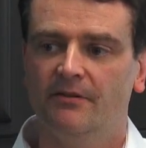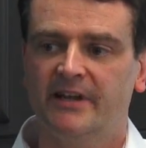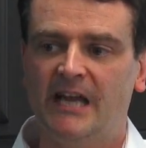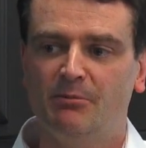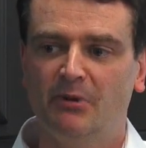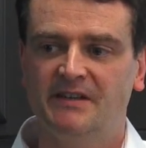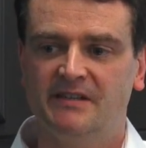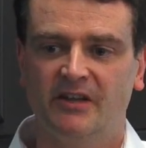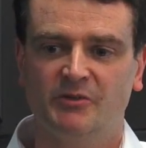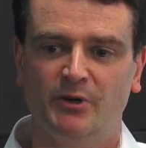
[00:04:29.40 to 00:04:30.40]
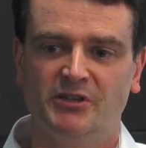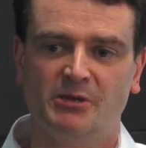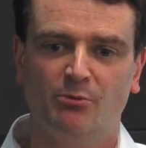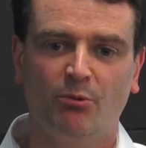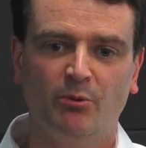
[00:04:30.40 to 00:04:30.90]
capability of that
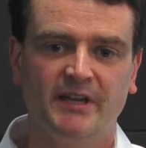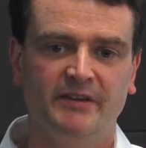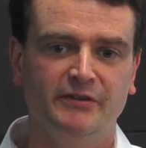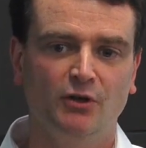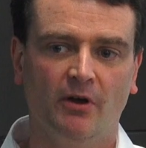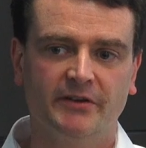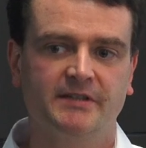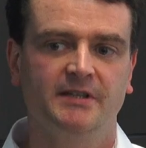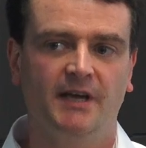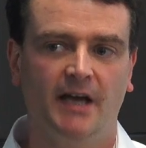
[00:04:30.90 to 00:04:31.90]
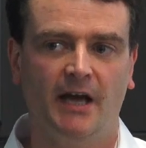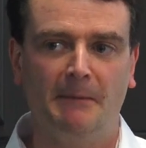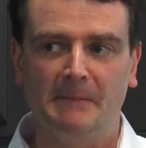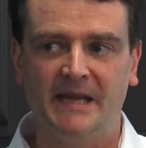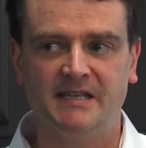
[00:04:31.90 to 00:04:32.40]
spreadsheet probably is not
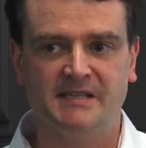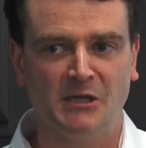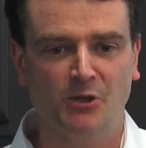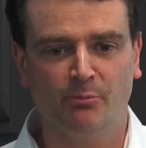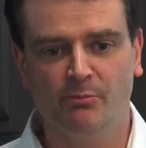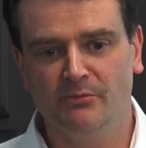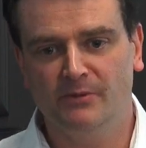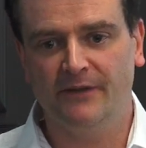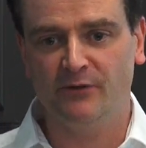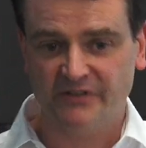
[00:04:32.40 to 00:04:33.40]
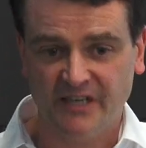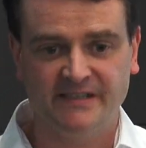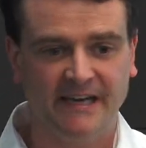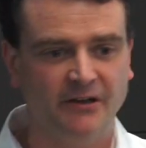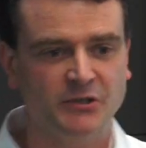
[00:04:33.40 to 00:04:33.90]
amazing. If you sent
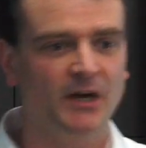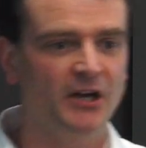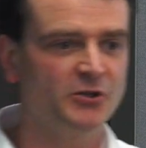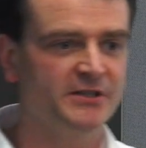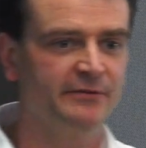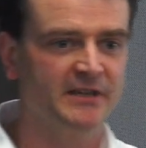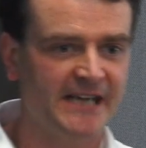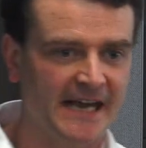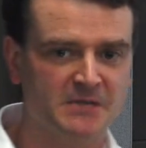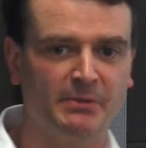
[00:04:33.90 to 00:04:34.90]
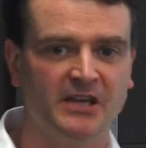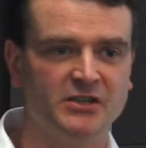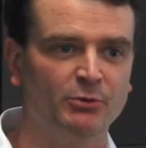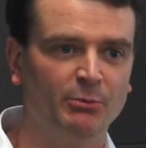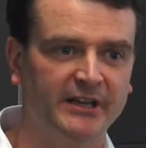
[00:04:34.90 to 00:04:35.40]
it out to 100 different taxpayers,
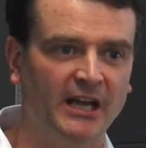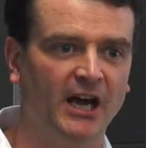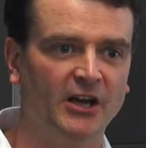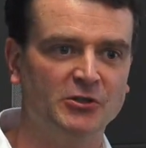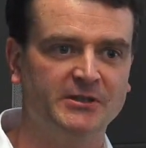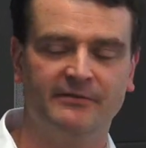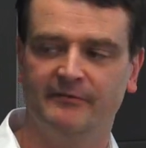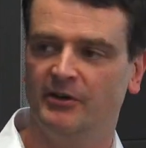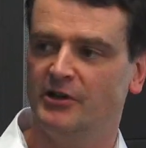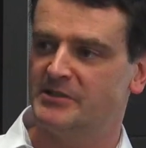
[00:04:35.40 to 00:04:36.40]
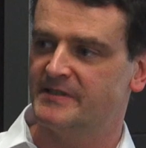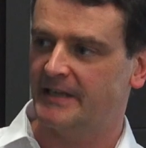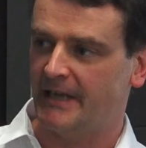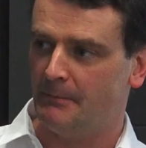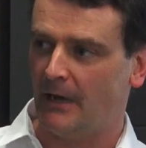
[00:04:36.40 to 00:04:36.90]
you'd probably get 100 different versions
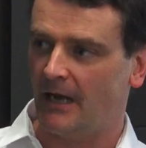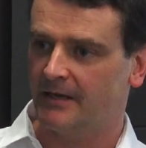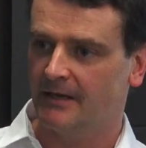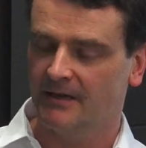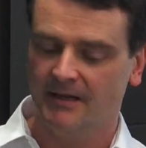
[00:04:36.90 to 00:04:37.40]
that came back.